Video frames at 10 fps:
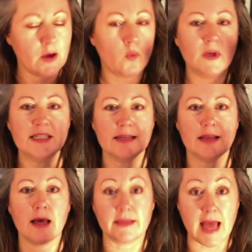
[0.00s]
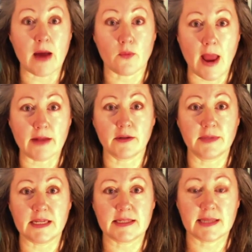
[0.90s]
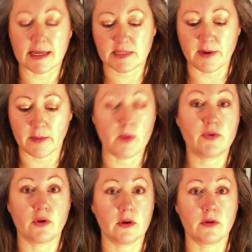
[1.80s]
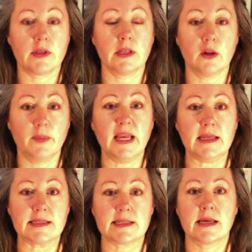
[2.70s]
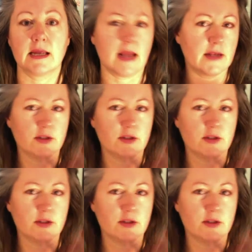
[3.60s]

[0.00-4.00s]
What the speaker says: we did that randomness experiment with the little beads. And I